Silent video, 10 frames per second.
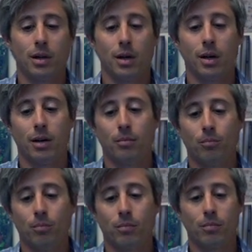
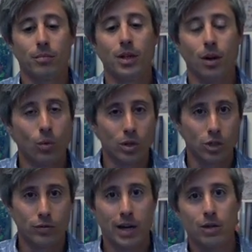once
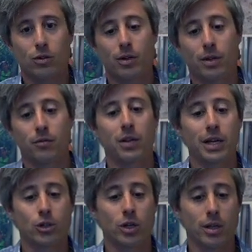you factor in
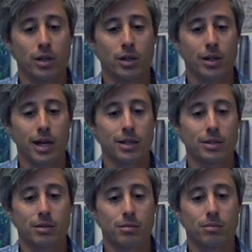inflation,
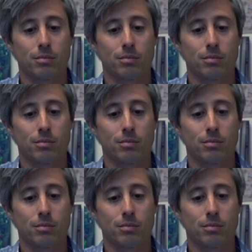that's,